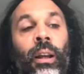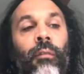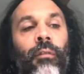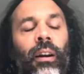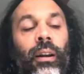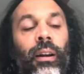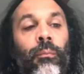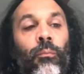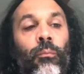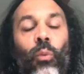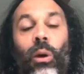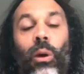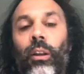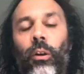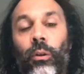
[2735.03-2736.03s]
very
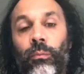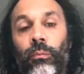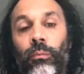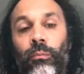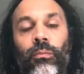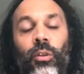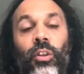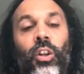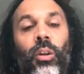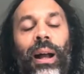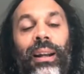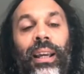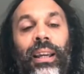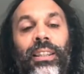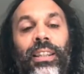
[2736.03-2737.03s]
well-known
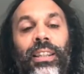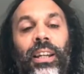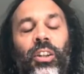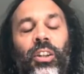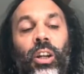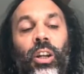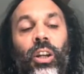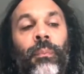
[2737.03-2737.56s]
shamanic teacher,